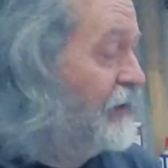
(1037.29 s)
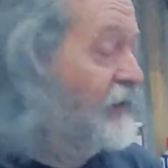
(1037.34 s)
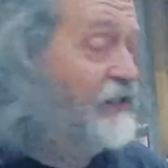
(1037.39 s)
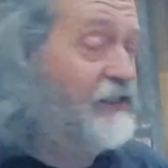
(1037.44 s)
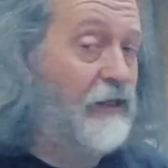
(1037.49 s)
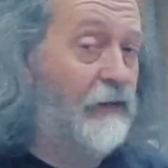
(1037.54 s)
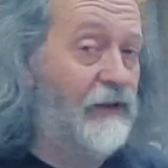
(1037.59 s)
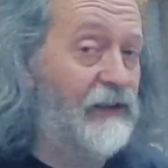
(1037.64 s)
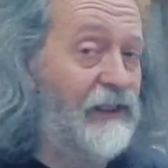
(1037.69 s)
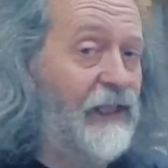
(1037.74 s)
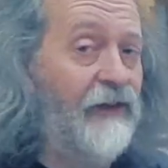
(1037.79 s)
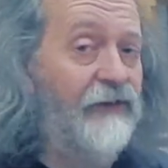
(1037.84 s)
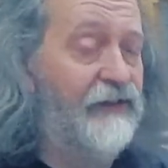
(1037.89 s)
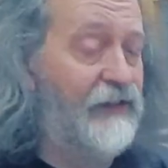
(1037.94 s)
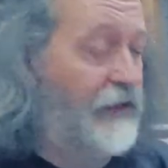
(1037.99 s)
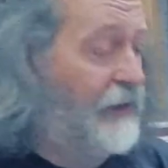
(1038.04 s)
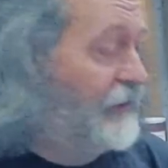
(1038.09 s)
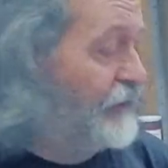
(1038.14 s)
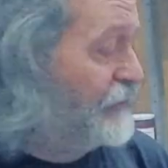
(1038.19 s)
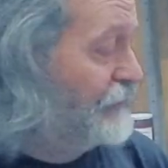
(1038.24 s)
So our left
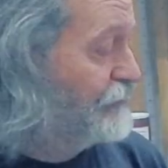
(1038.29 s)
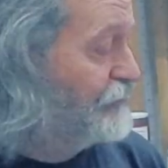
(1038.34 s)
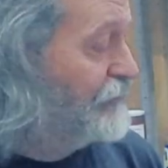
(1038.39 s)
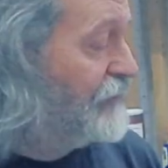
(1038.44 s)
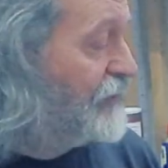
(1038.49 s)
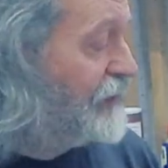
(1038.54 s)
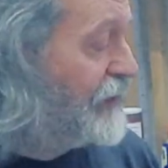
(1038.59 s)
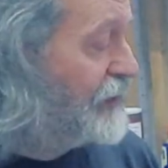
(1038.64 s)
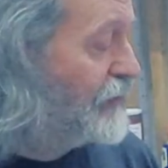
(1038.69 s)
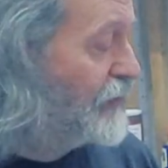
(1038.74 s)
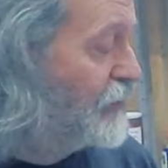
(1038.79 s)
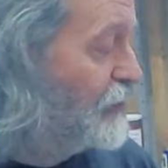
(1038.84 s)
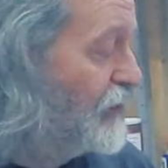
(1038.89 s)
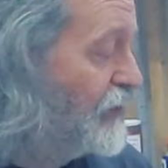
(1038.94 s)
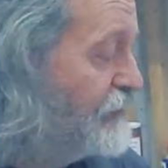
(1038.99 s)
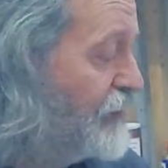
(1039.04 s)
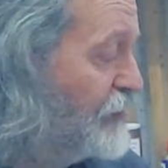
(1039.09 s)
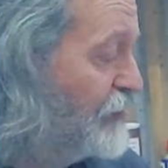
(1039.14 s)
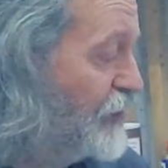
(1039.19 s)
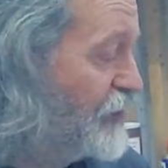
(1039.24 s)
hand really doesn't want
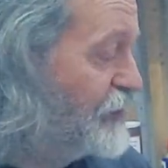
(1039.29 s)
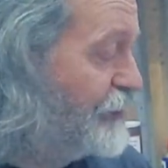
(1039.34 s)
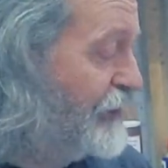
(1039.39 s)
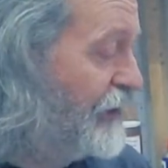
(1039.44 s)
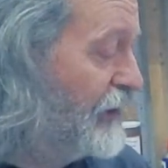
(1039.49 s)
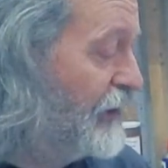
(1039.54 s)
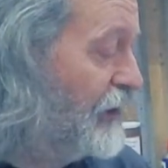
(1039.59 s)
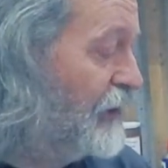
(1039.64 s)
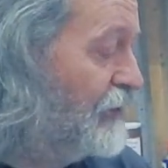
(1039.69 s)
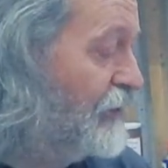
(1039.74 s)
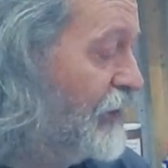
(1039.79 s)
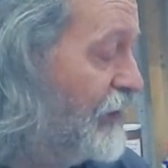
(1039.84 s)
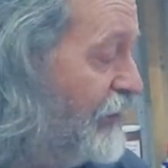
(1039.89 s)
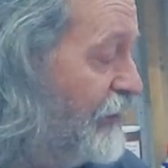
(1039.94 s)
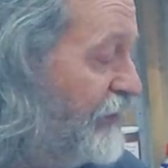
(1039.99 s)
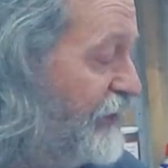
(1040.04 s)
to be much below